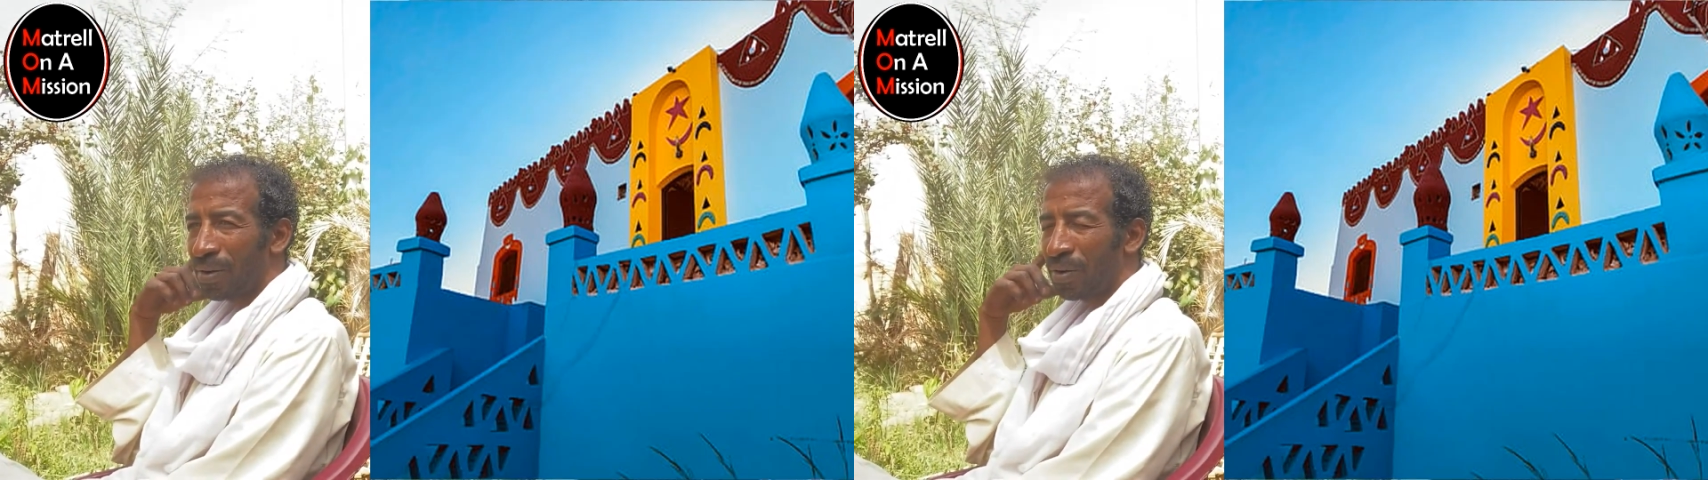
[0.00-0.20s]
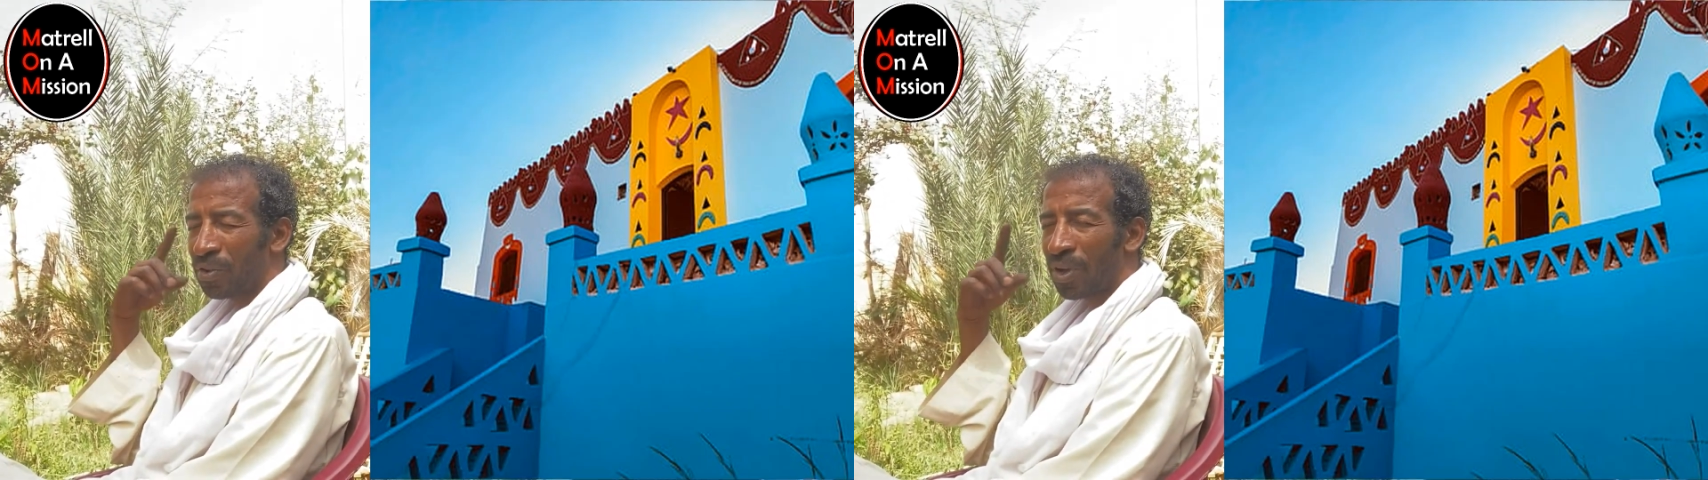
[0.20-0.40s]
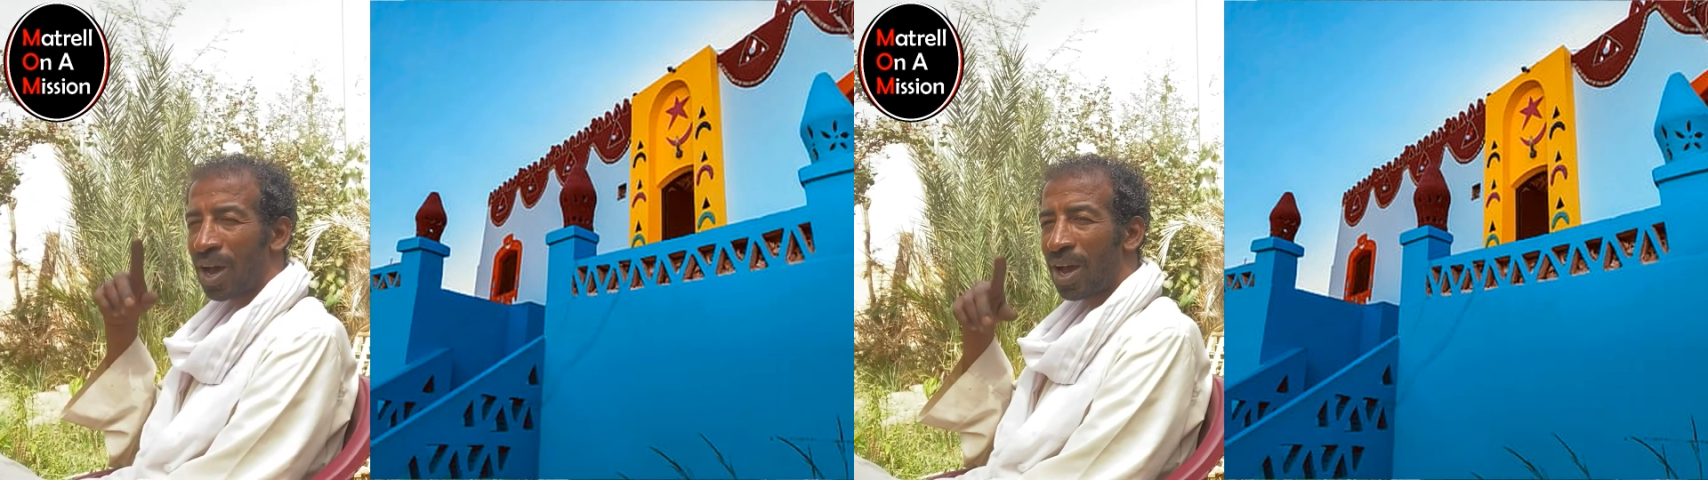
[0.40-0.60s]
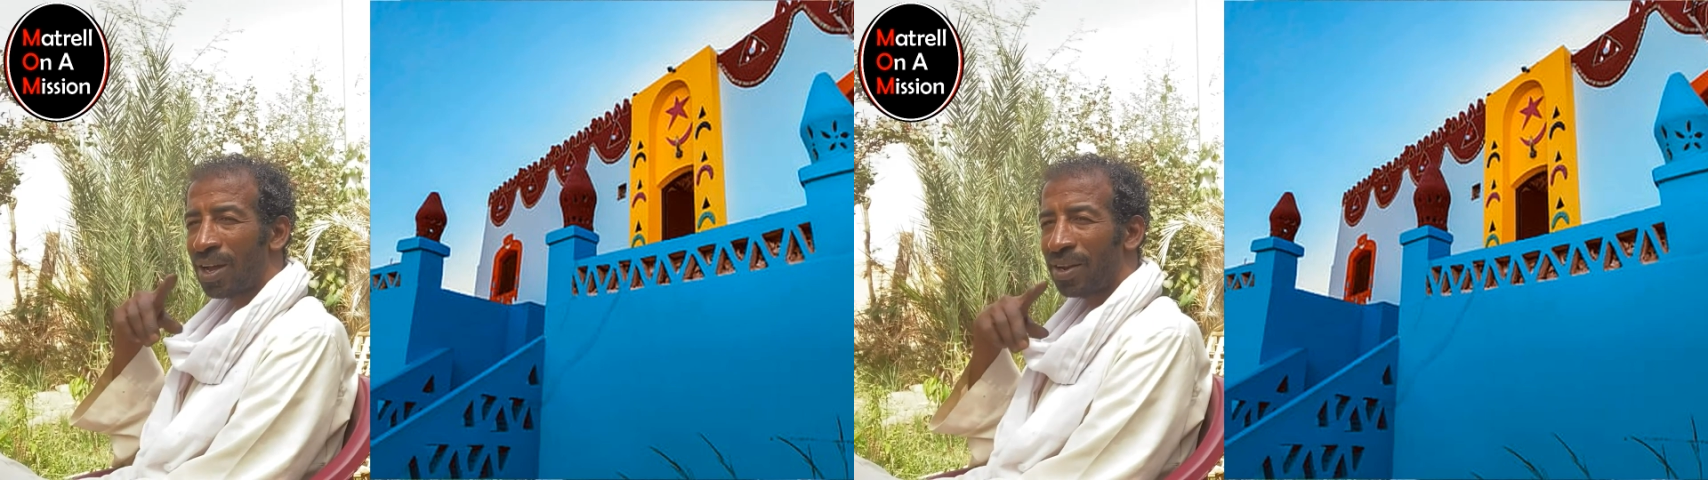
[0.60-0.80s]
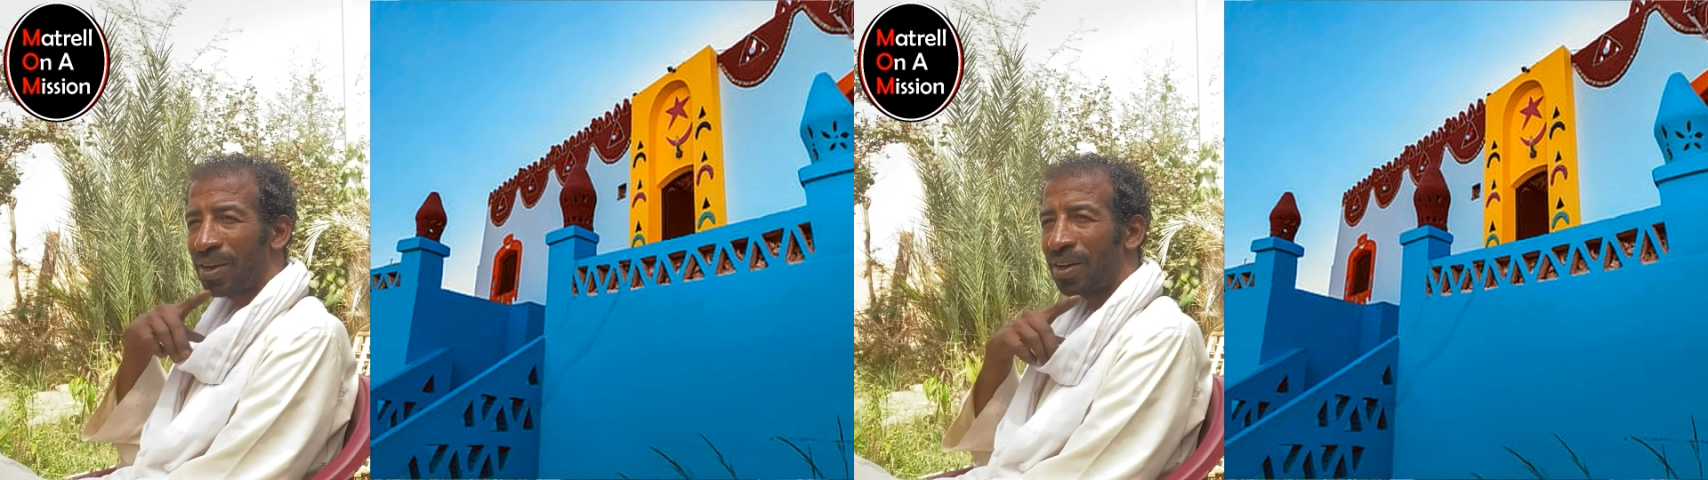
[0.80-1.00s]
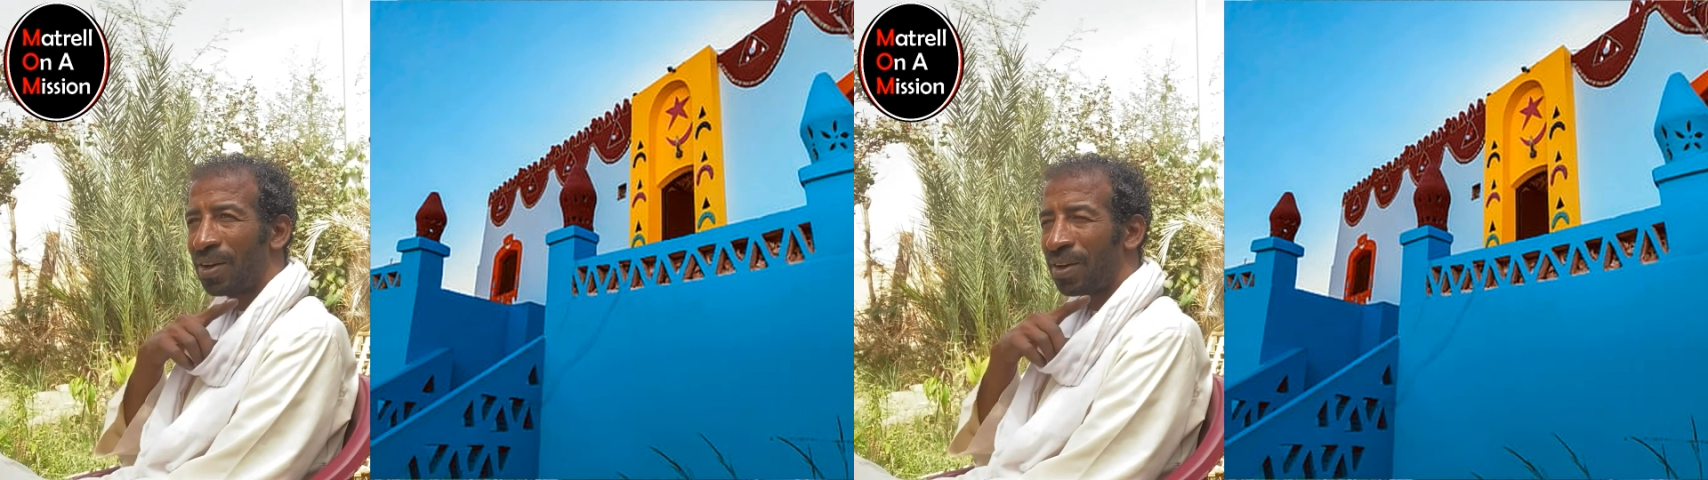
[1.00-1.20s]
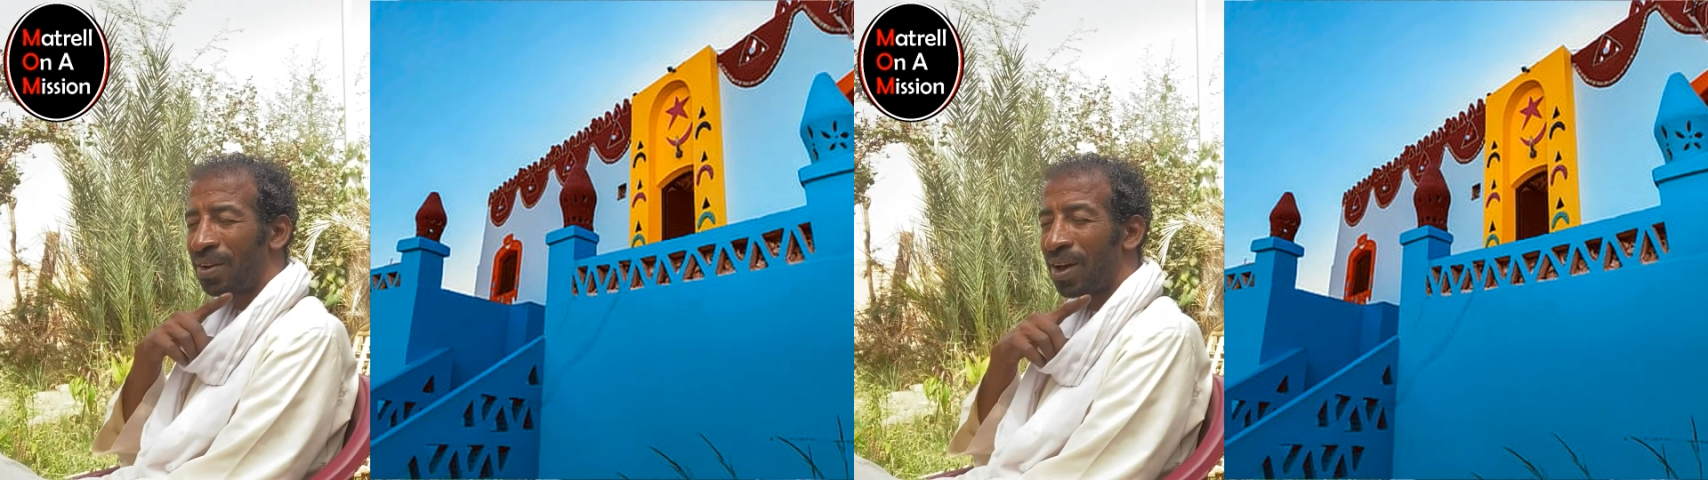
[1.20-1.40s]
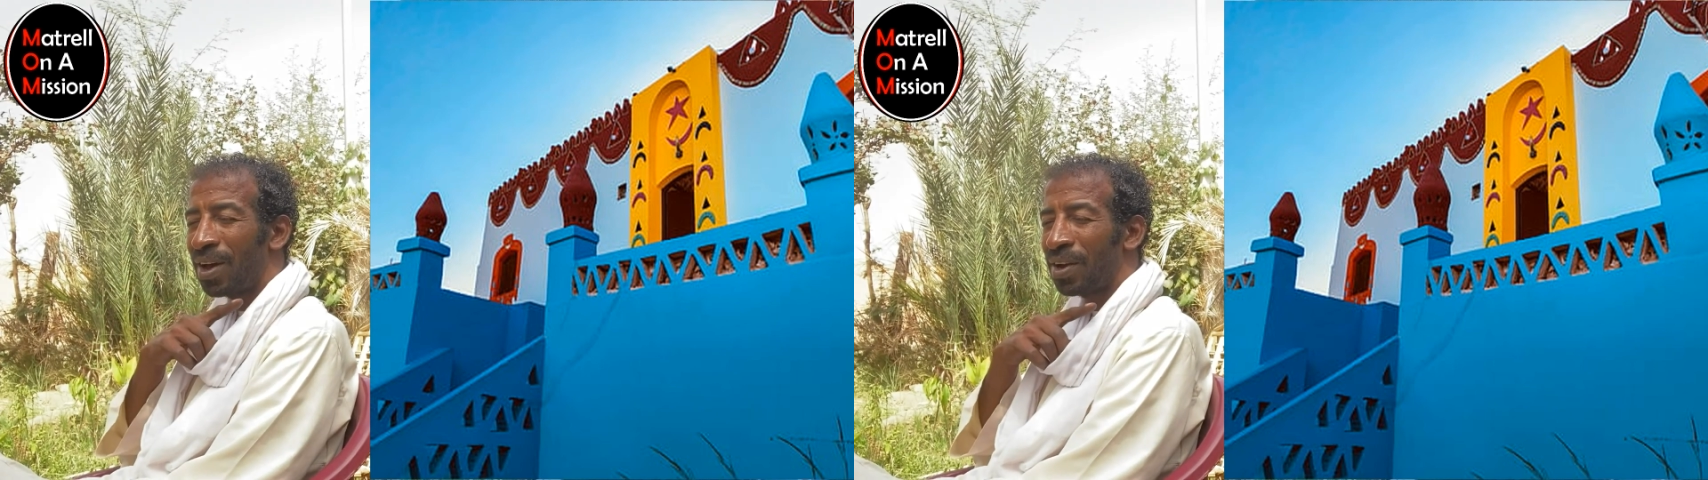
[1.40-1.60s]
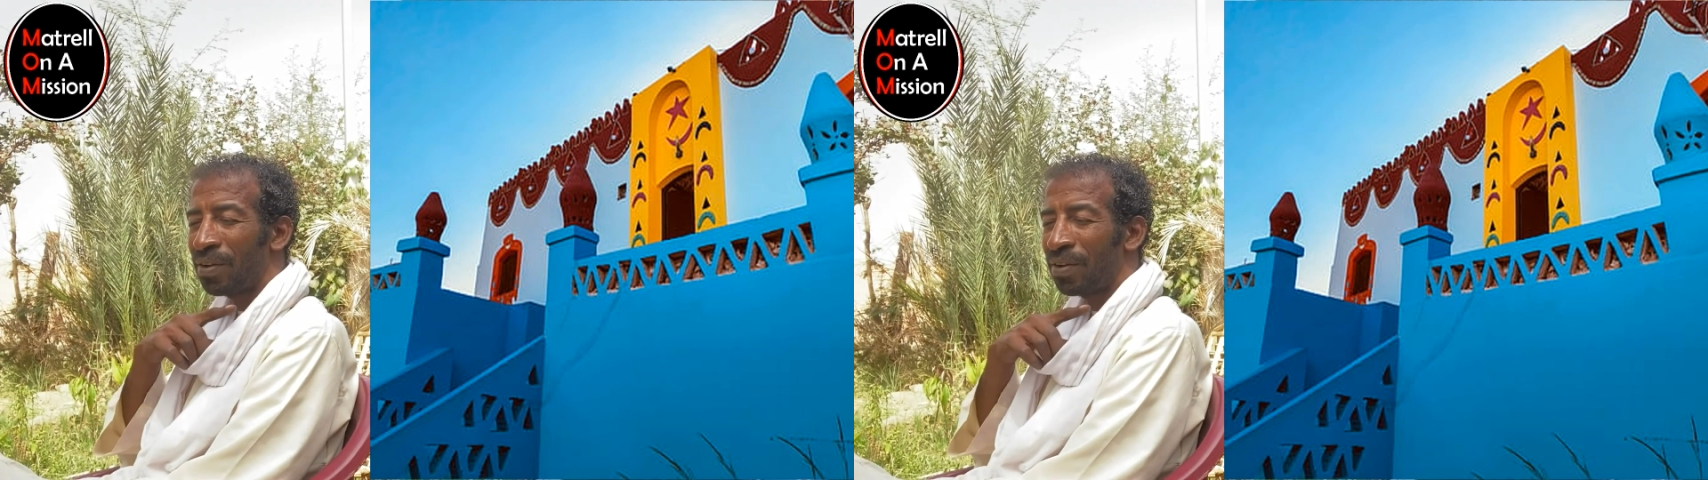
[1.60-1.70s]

sky and Nile